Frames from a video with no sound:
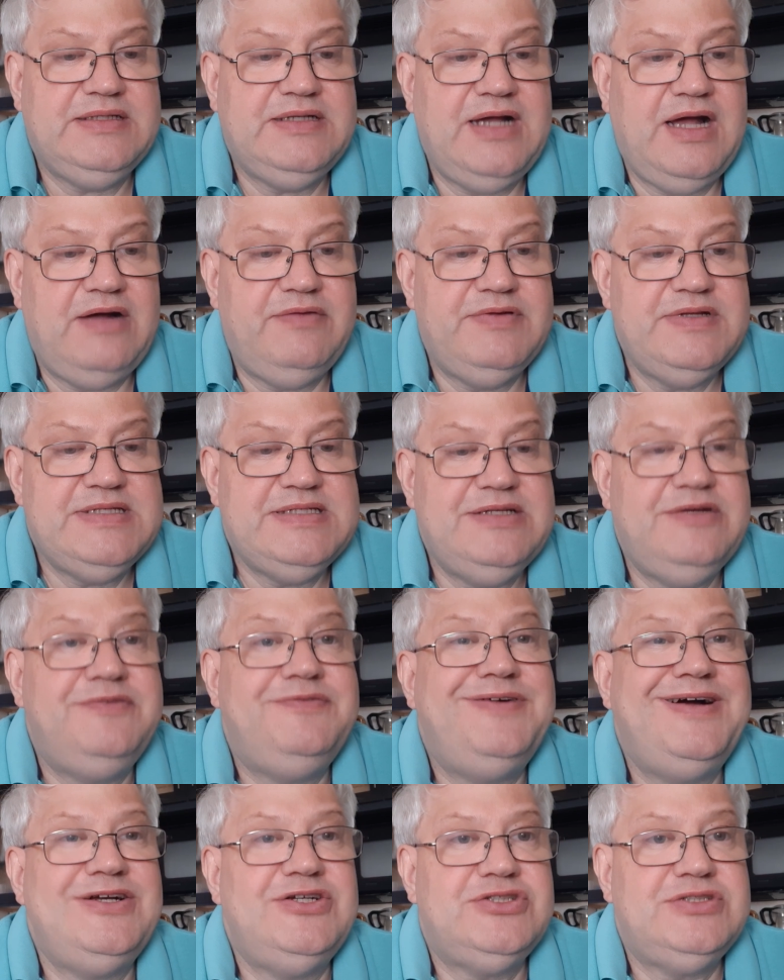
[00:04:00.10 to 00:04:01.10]
covers the
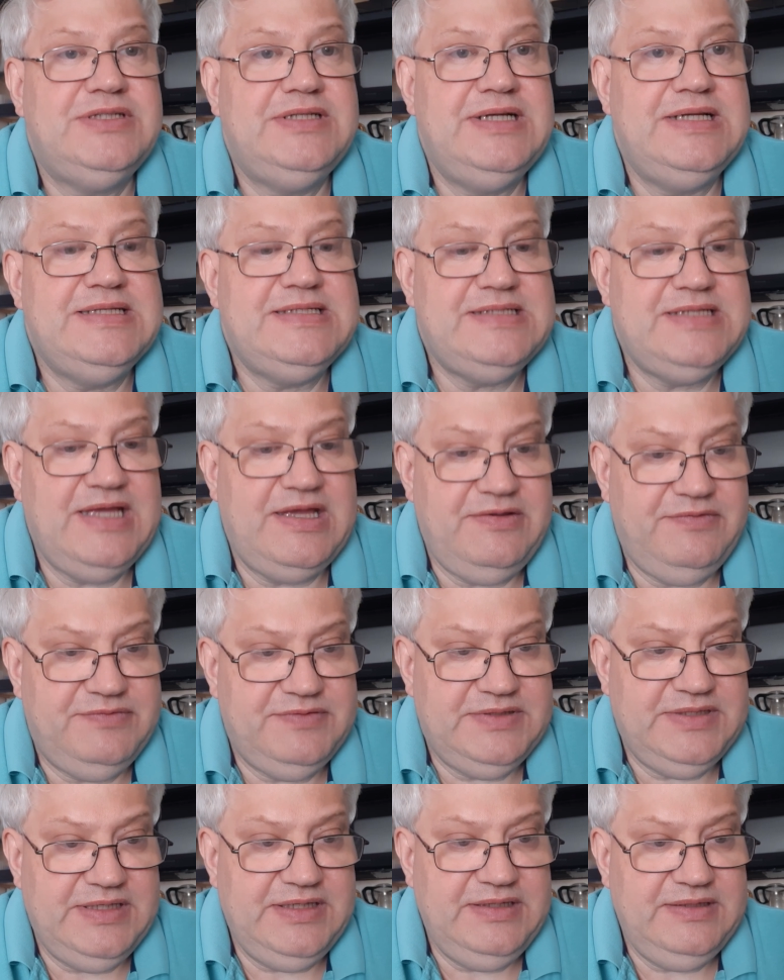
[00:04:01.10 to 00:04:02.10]
functional
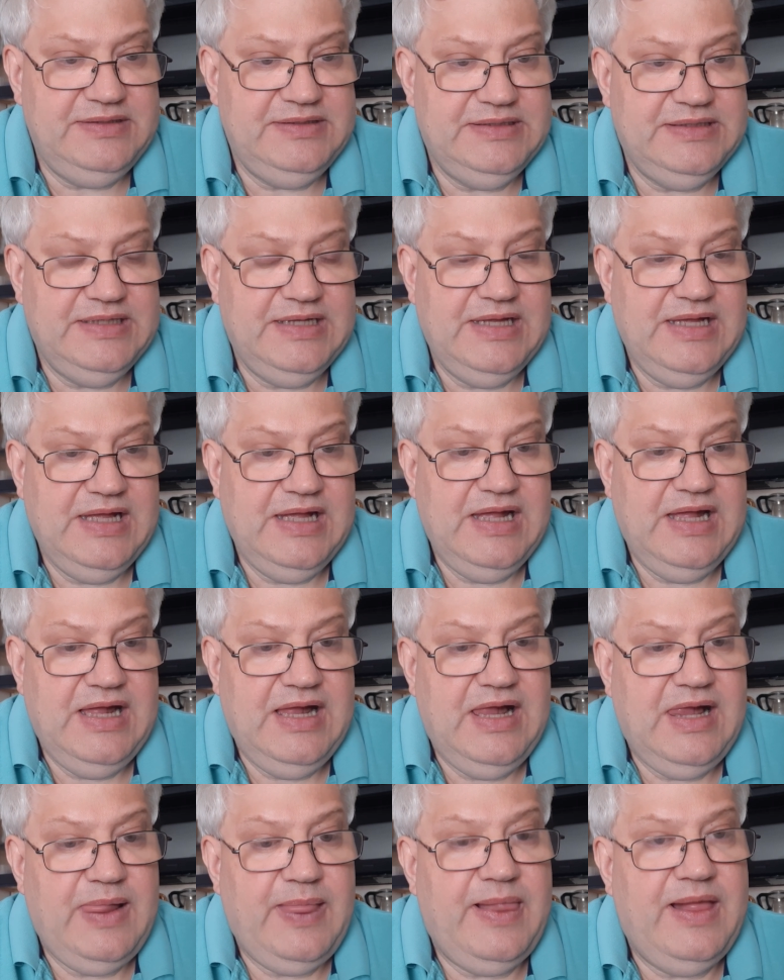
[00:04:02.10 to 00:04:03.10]
safety,
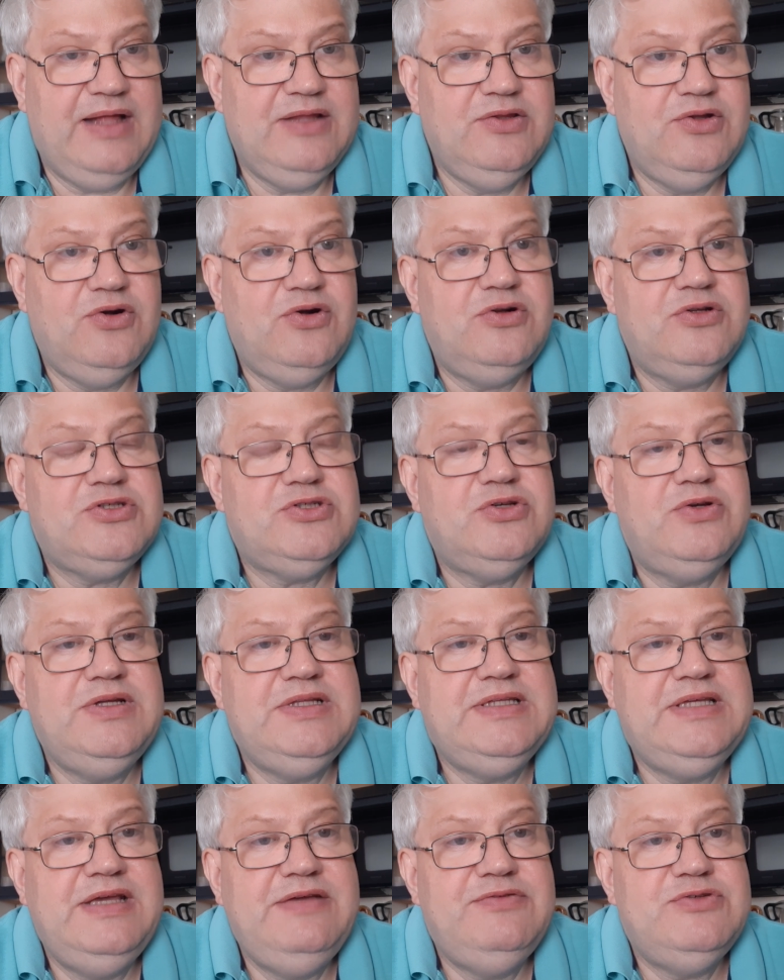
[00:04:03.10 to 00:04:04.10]
and also
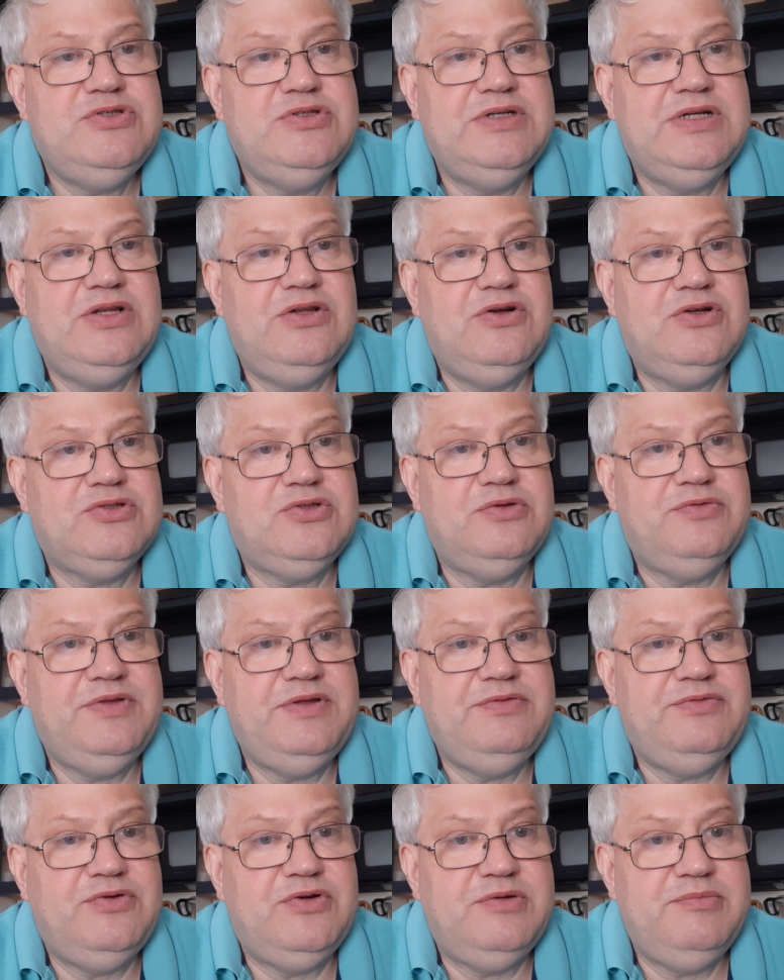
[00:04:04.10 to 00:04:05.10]
it gives you a lot of
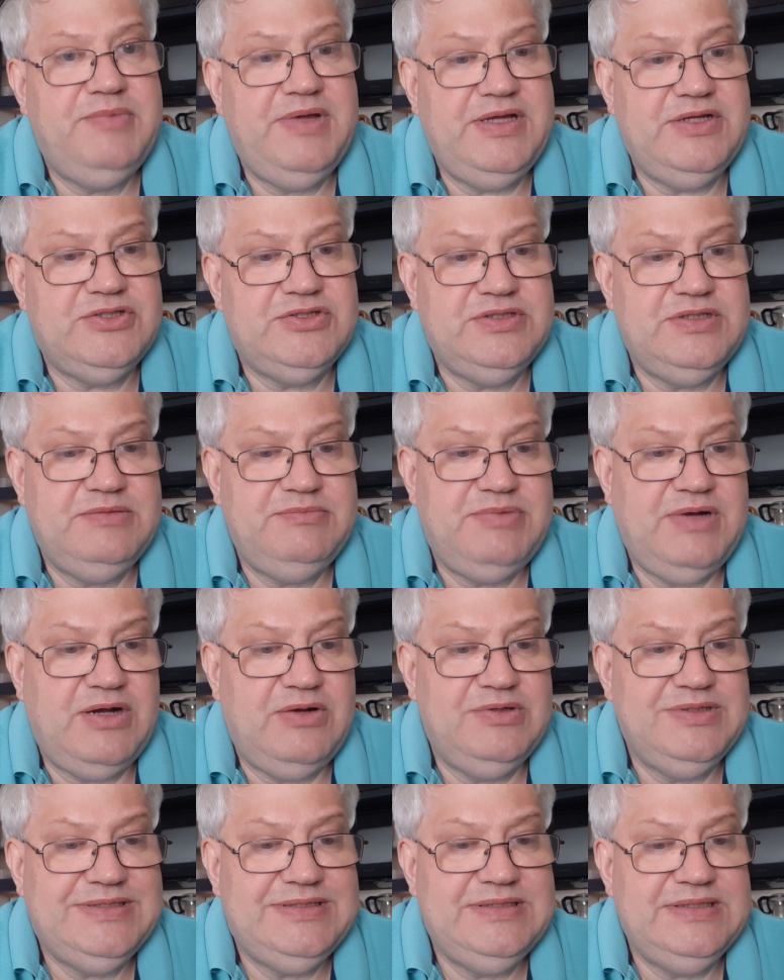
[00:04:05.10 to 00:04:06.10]
information
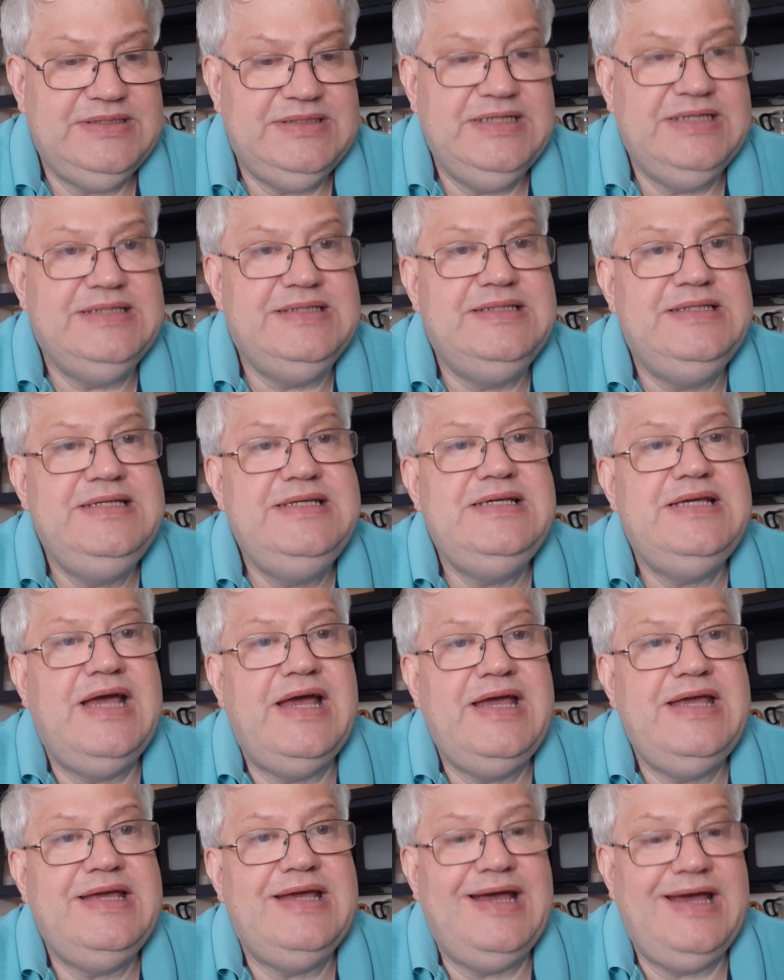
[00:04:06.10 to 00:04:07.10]
about the
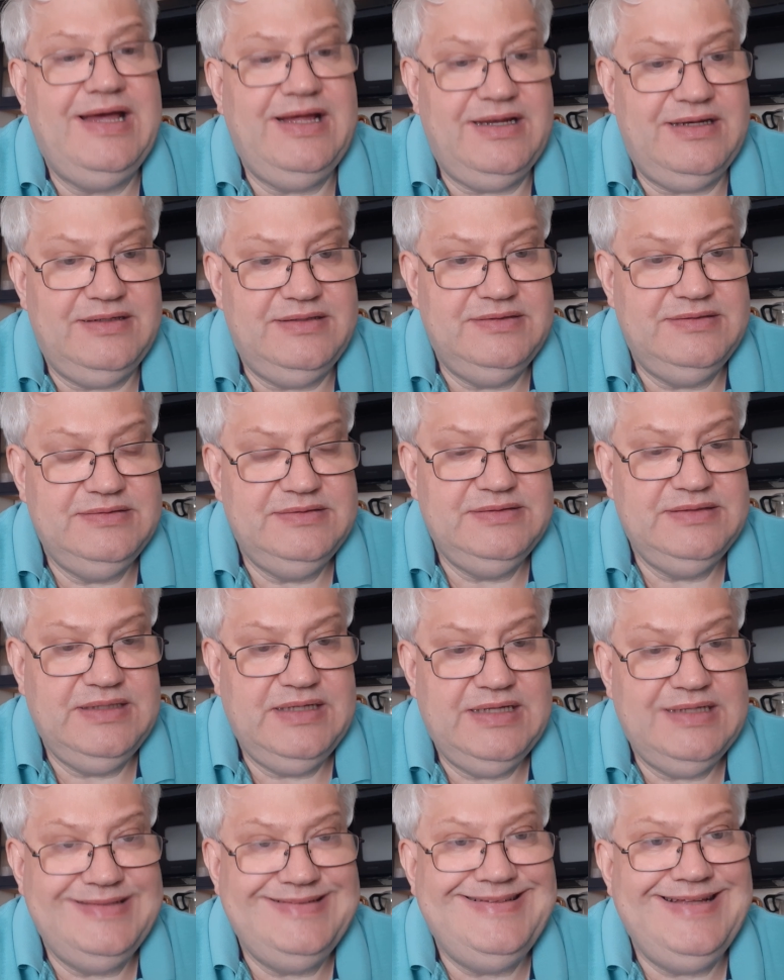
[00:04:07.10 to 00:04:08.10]
DAL,
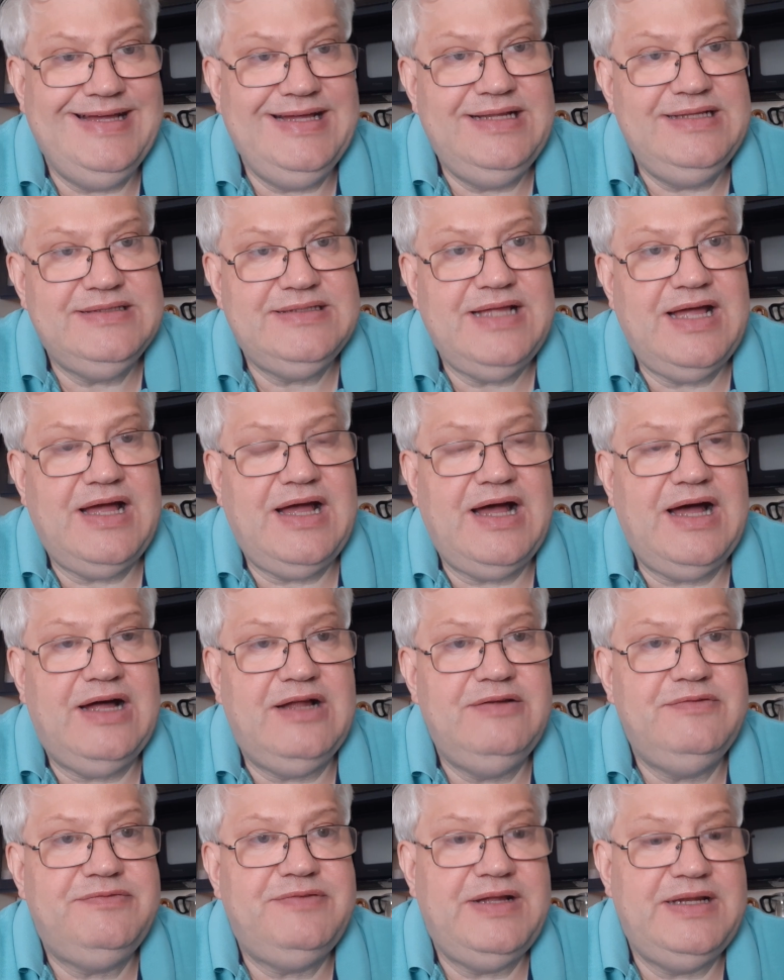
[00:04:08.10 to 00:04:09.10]
Delta
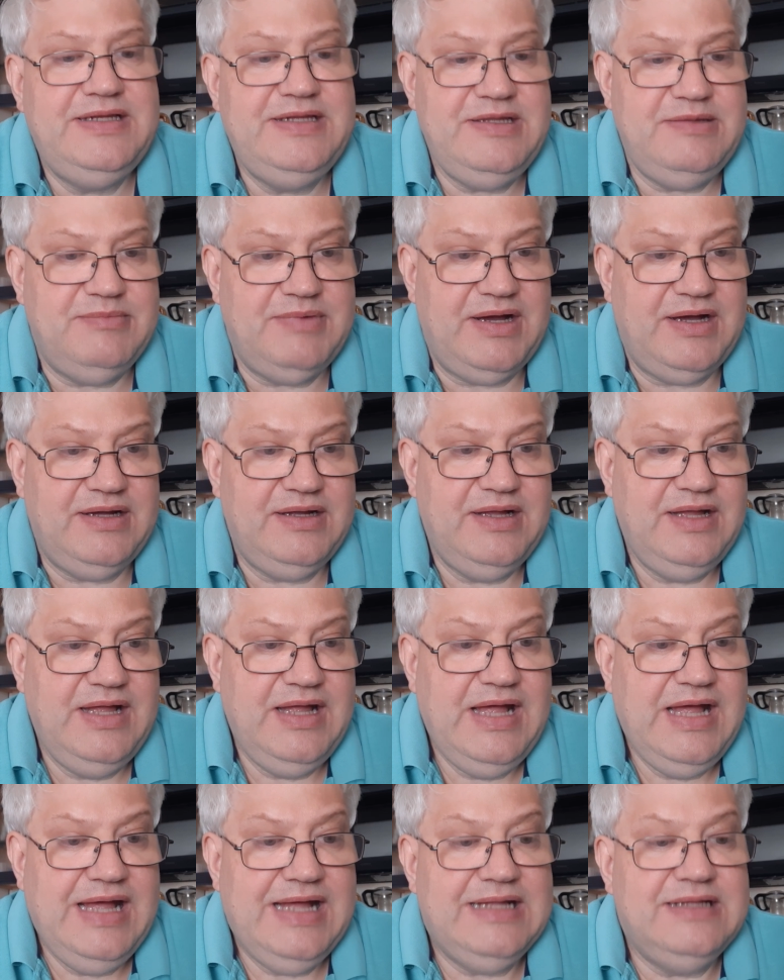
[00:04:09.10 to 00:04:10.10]
Alpha Lima,
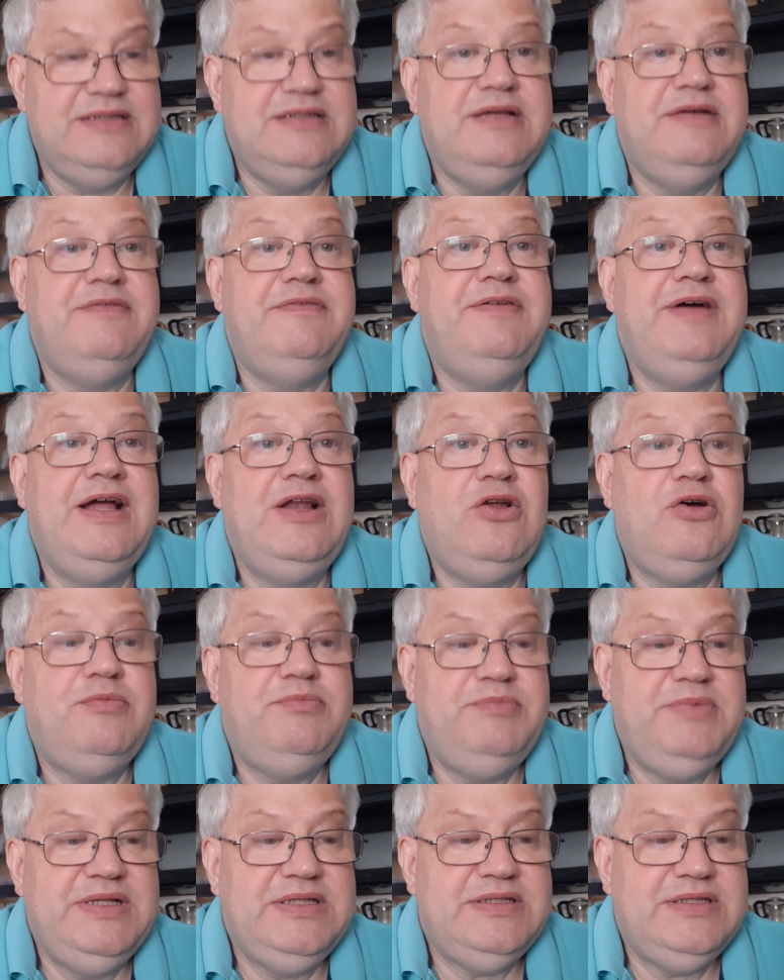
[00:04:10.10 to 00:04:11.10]

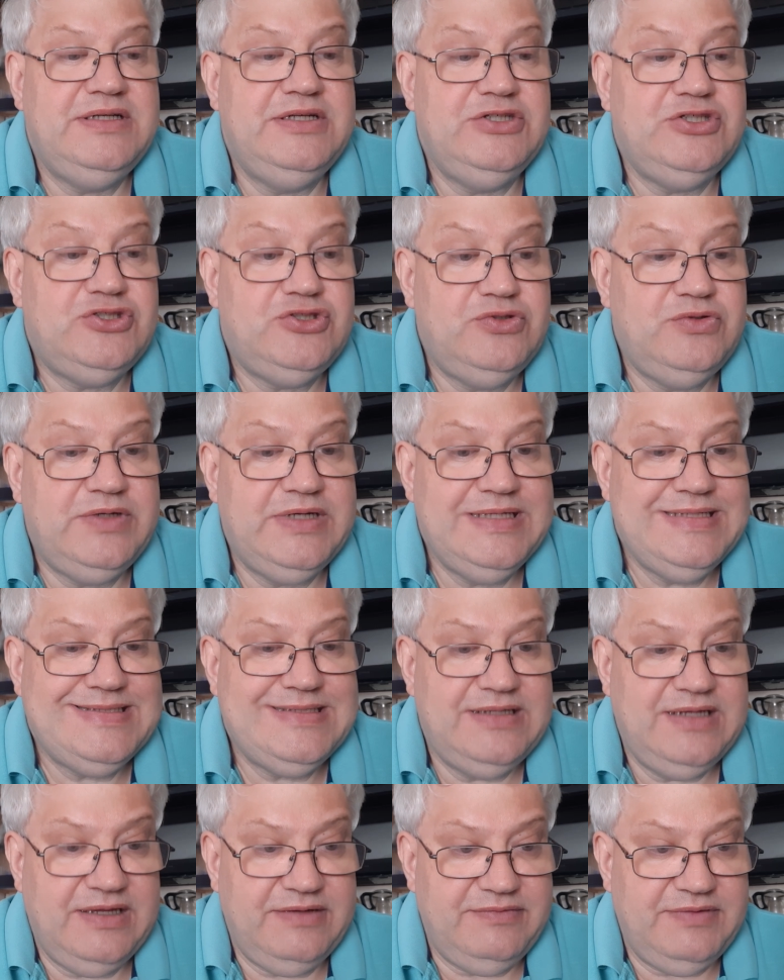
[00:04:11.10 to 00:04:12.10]
Development Assurance
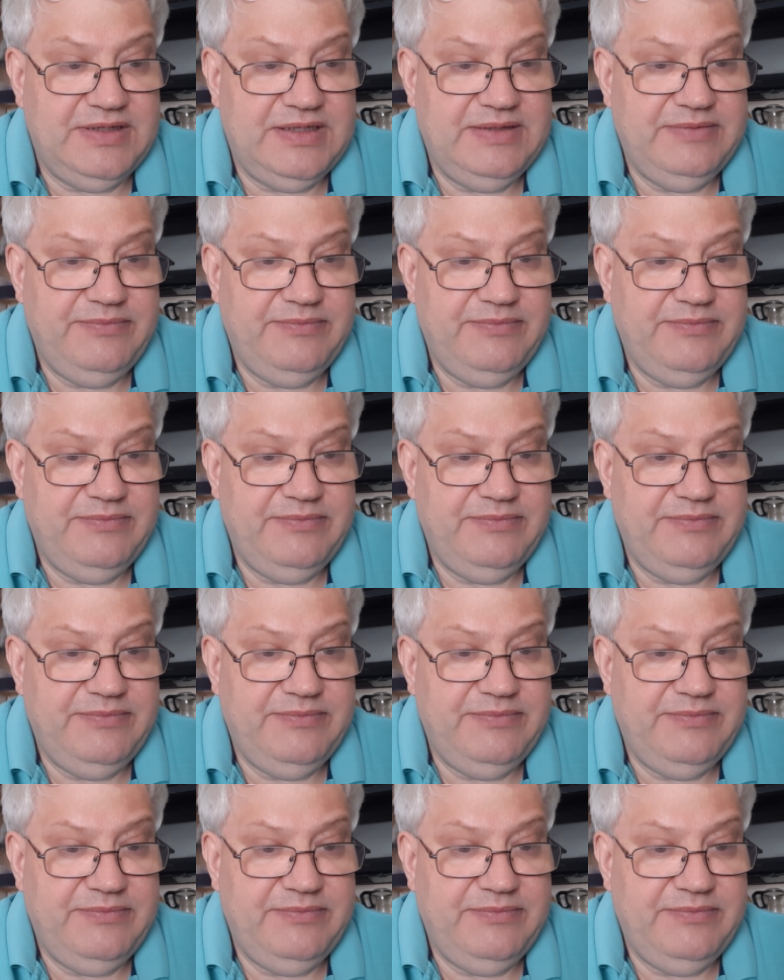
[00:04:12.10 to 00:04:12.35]
Level.